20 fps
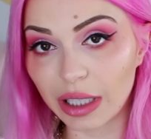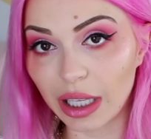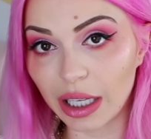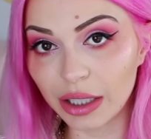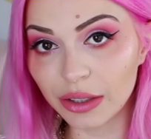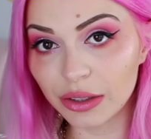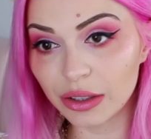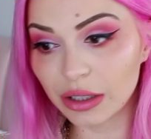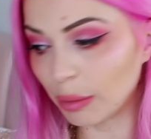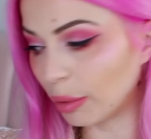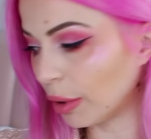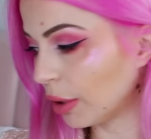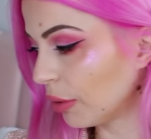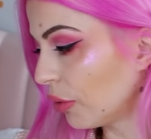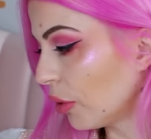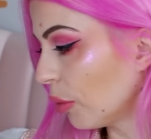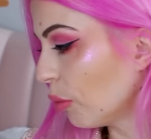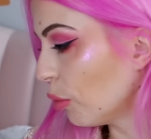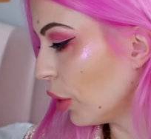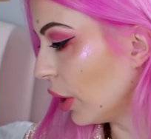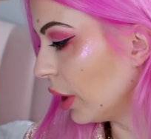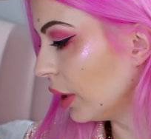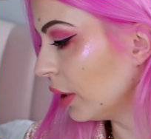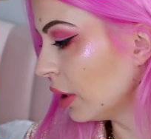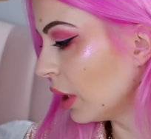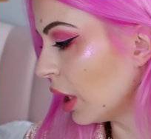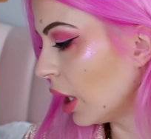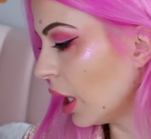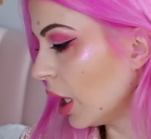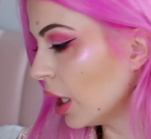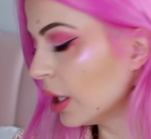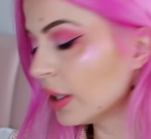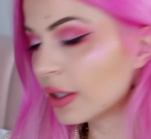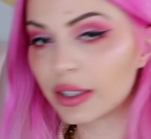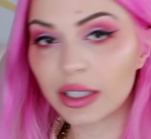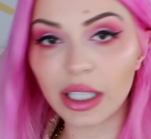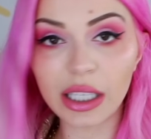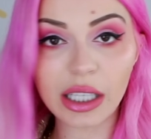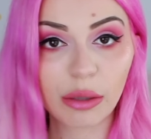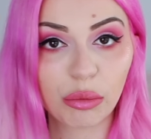things, apart from one, in
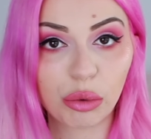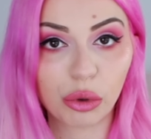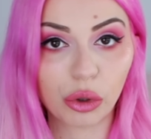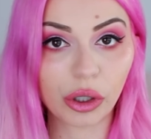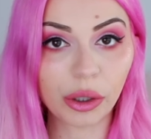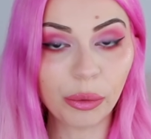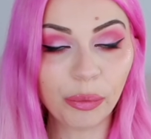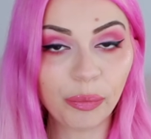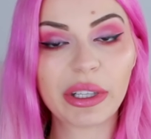Singapore.